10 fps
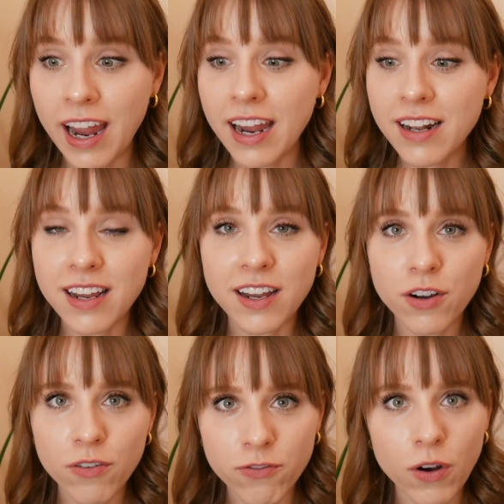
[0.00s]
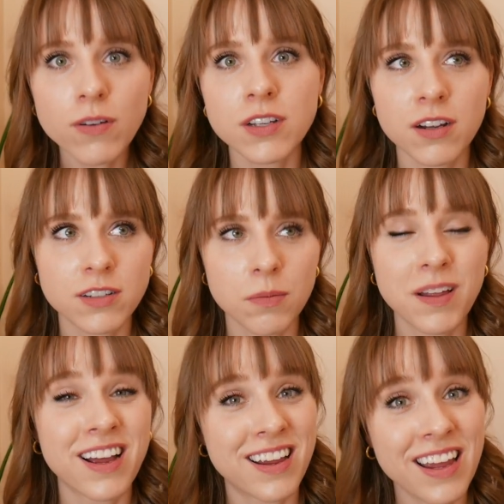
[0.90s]
and you're focusing on
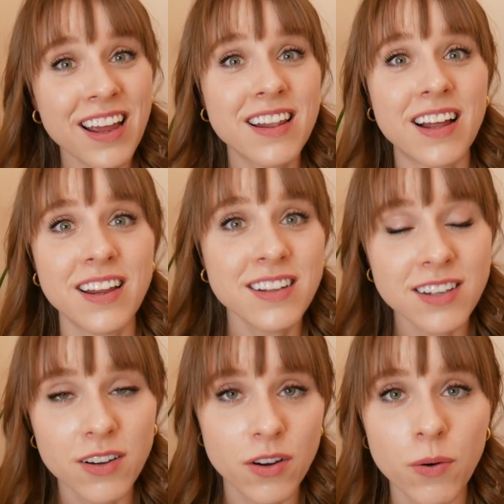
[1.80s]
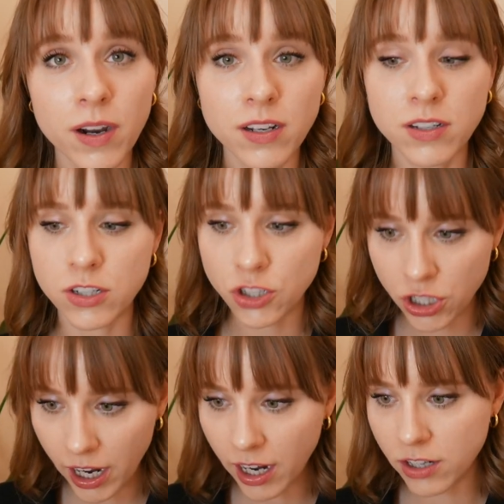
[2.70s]
something again that isn't going to
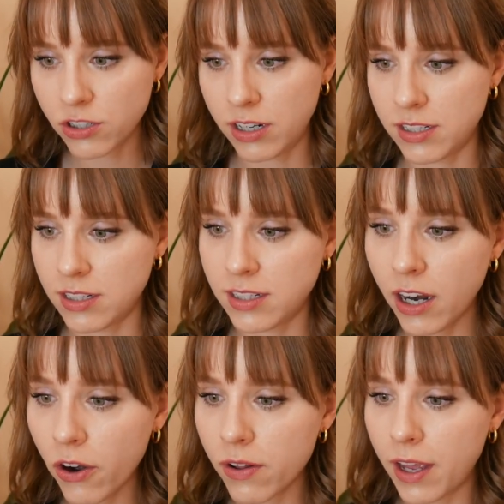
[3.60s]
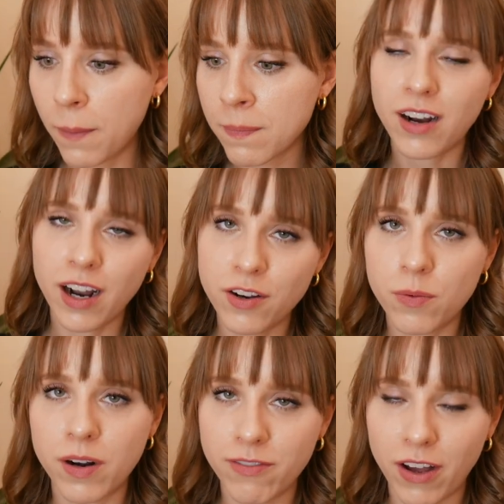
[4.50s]
change necessarily I do
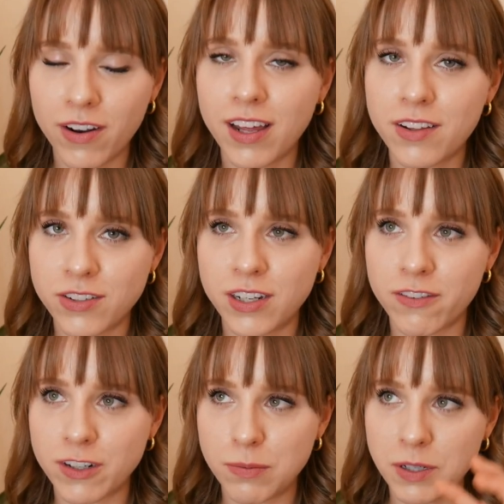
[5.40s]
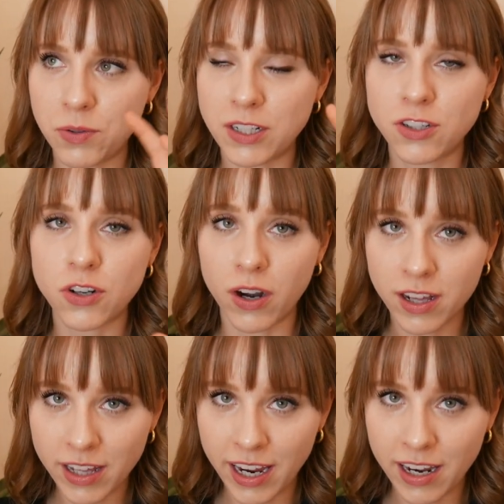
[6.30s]
want to validate there's a difference between
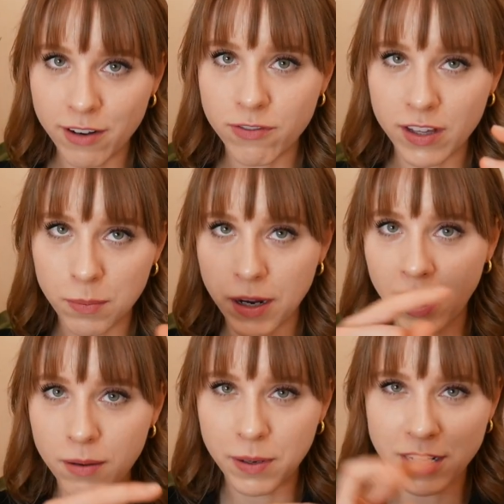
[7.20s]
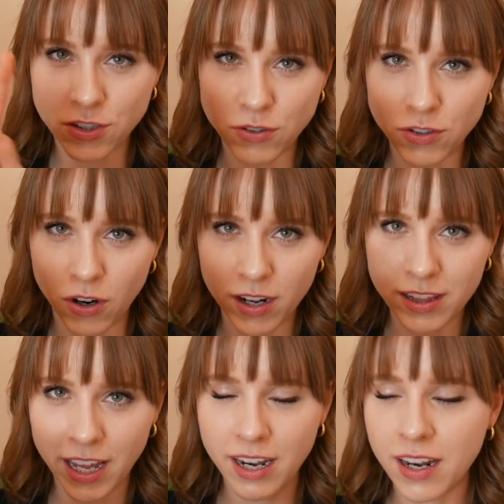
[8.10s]
starting late and feeling behind because you started
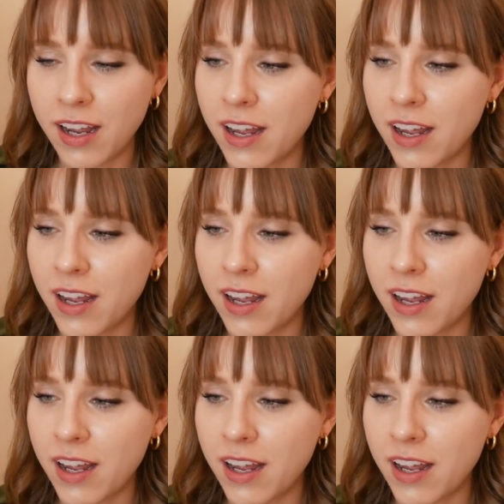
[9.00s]
late